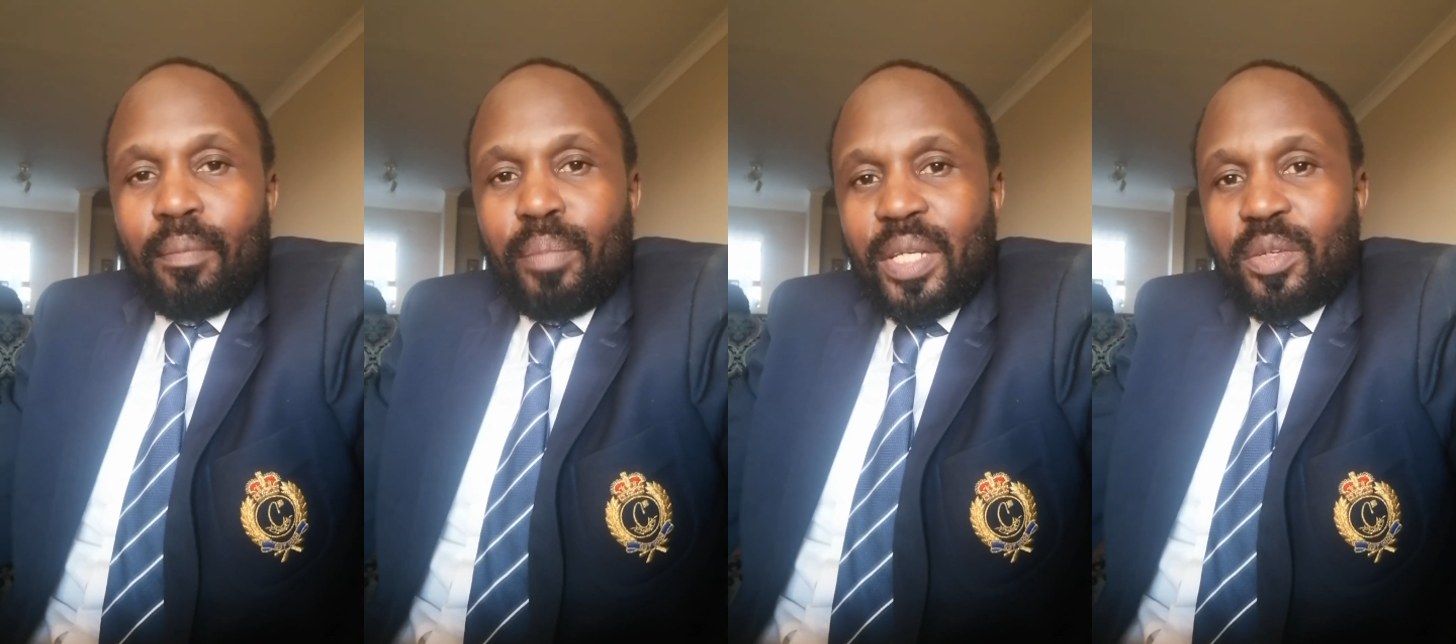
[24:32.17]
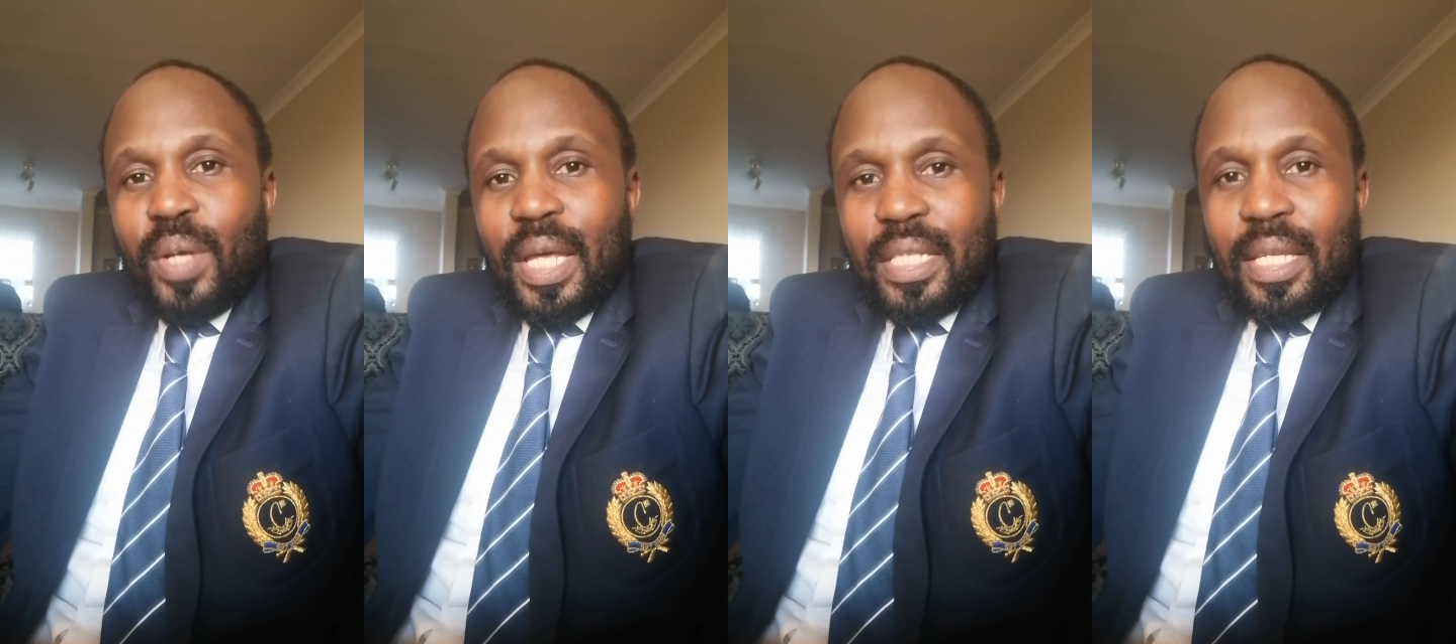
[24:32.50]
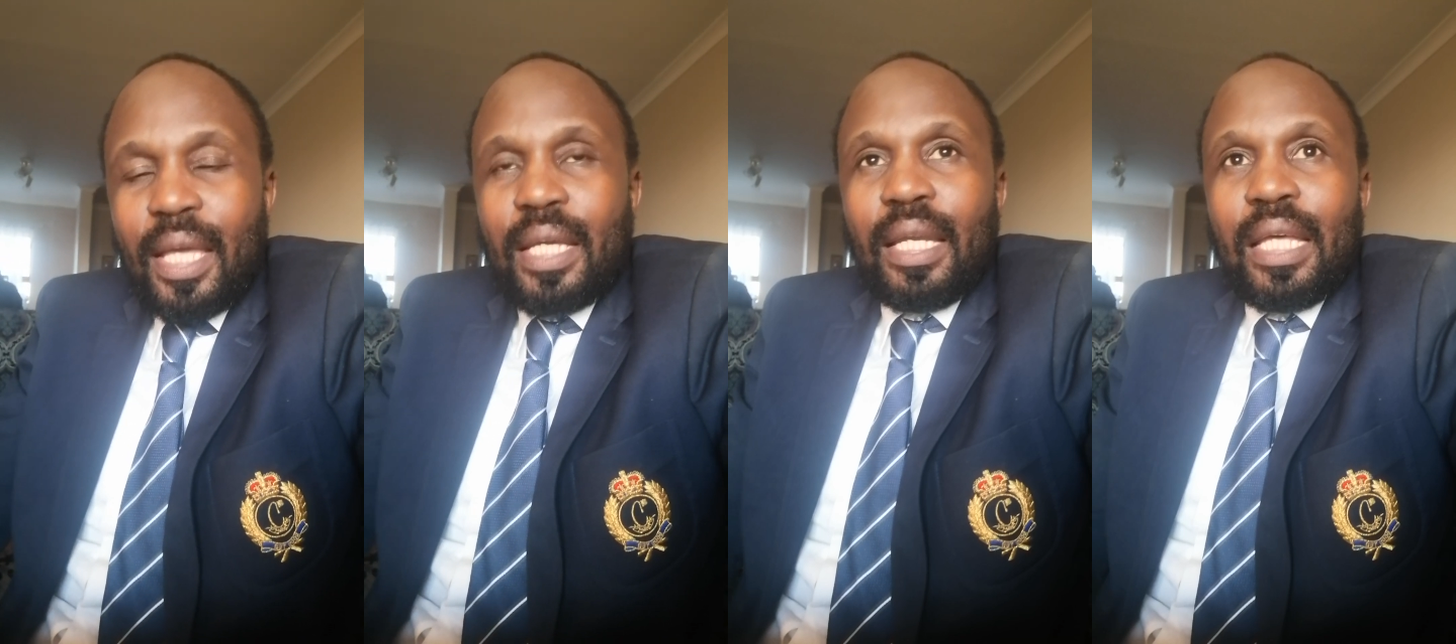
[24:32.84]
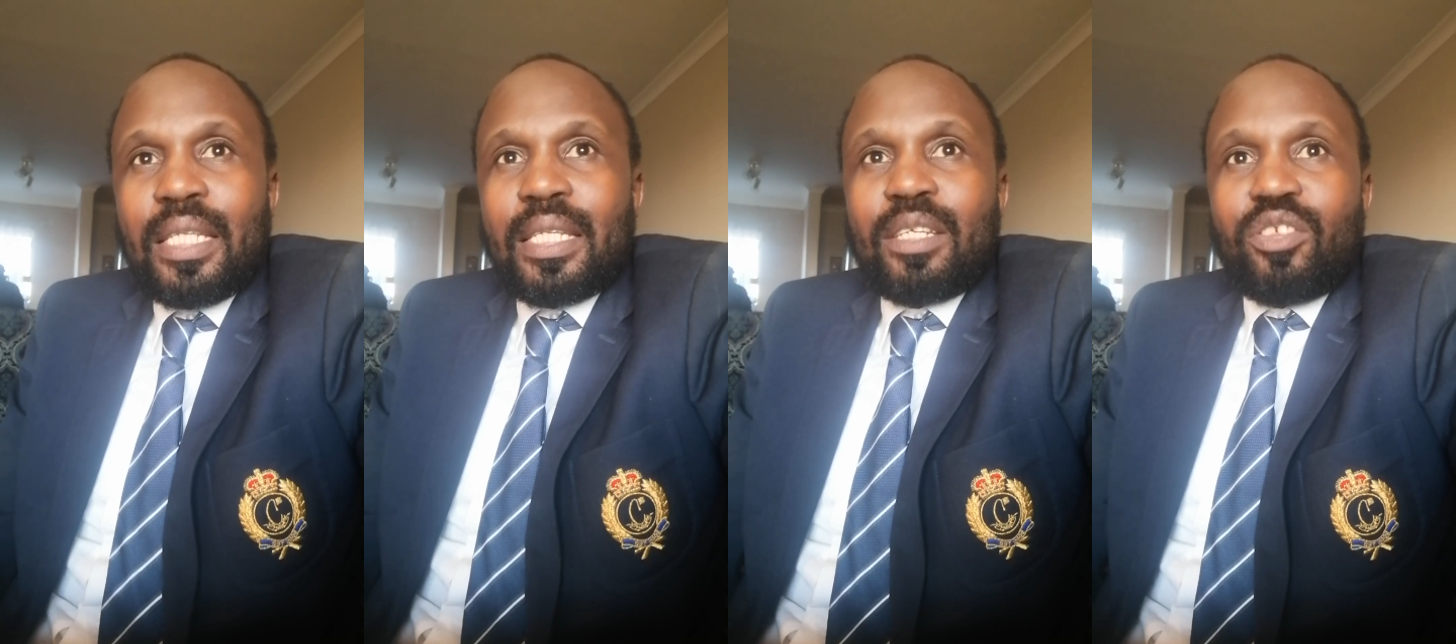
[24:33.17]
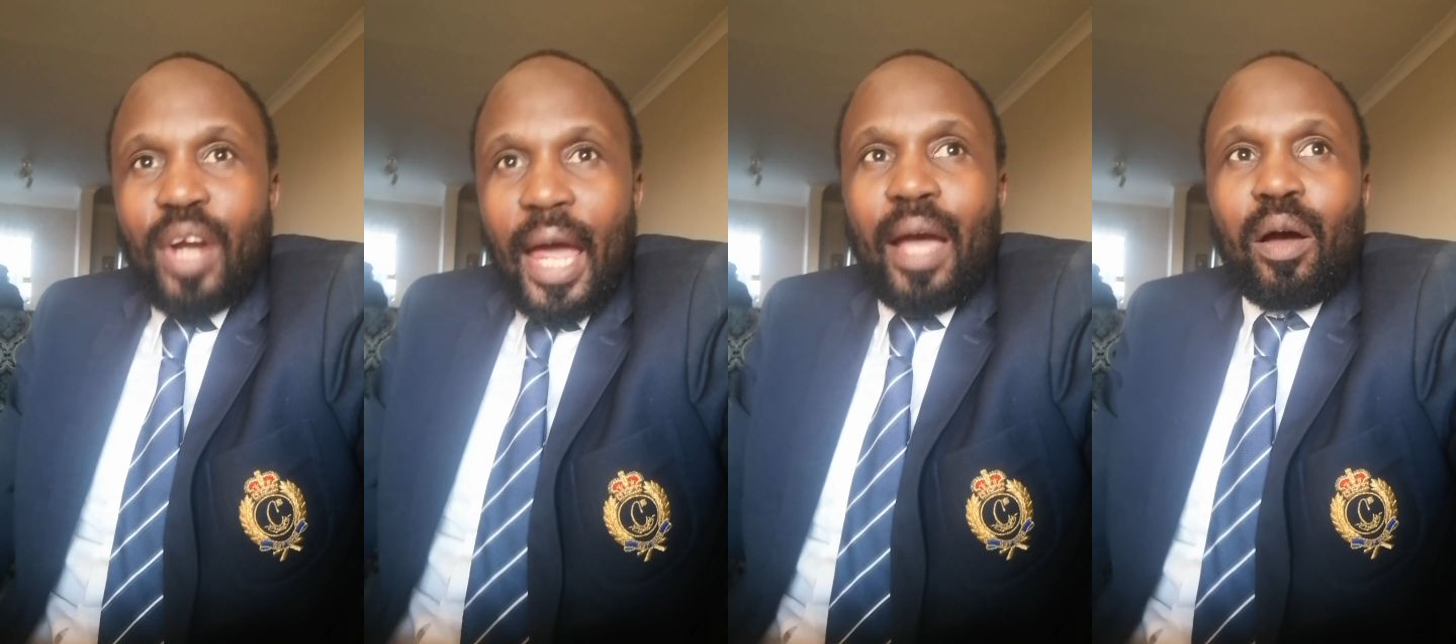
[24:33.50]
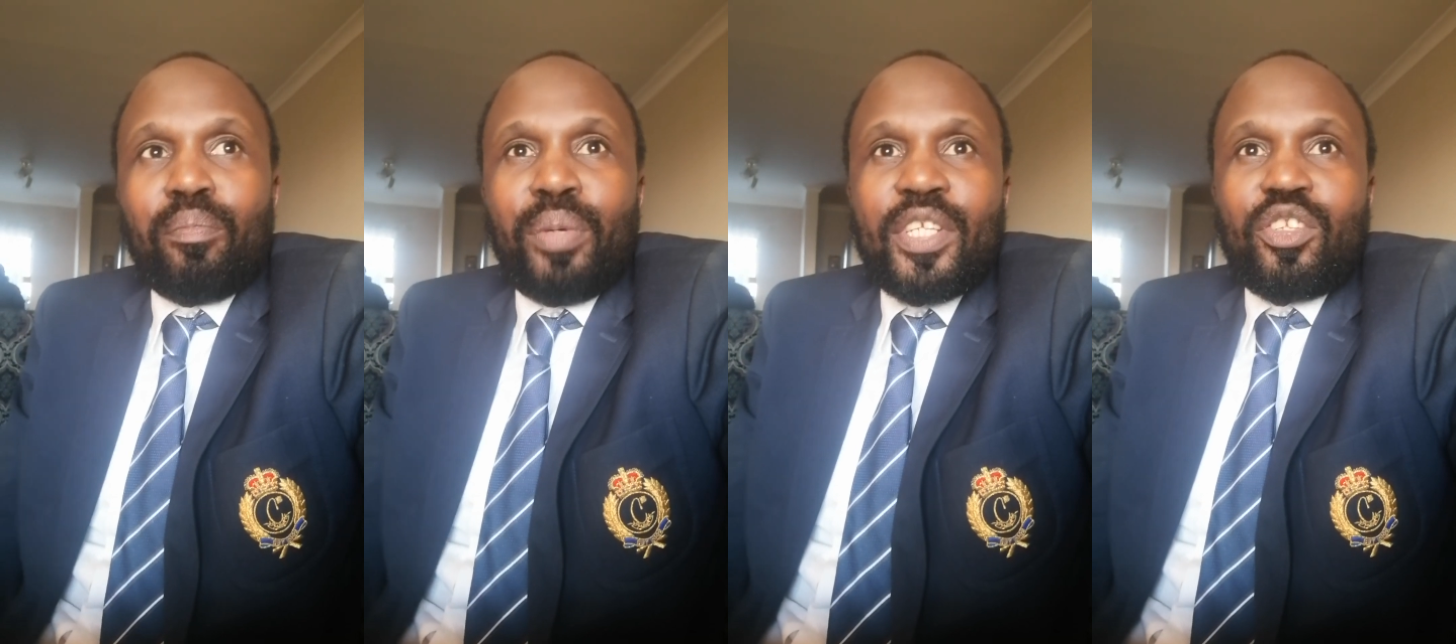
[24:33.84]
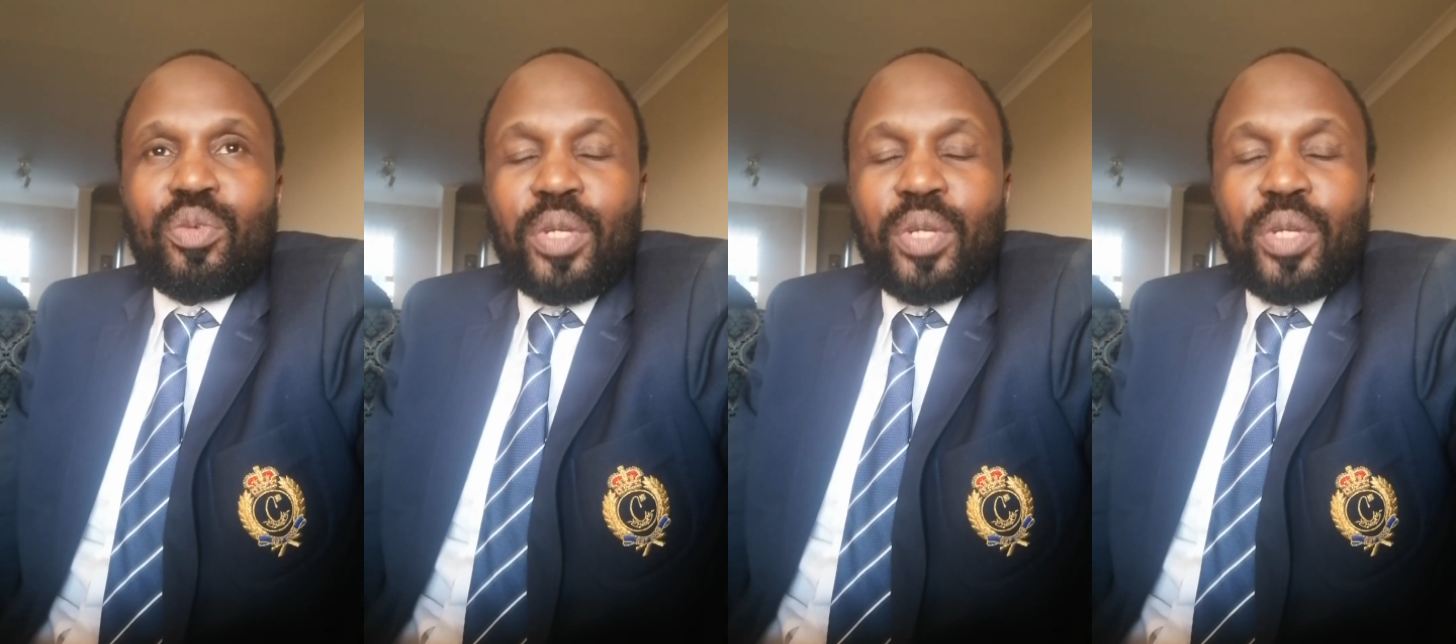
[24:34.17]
But we are saying, let's try our best